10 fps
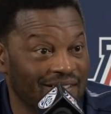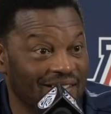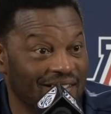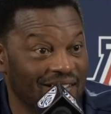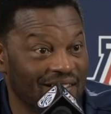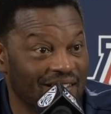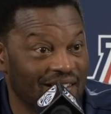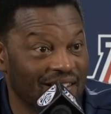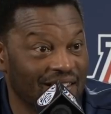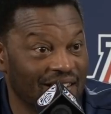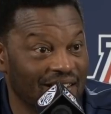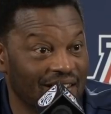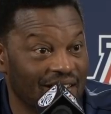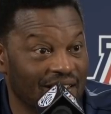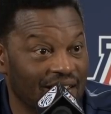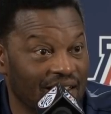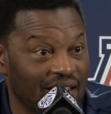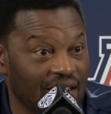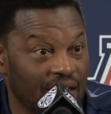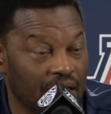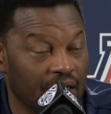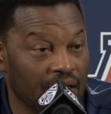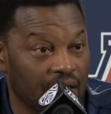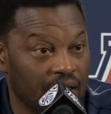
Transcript: Nothing is said.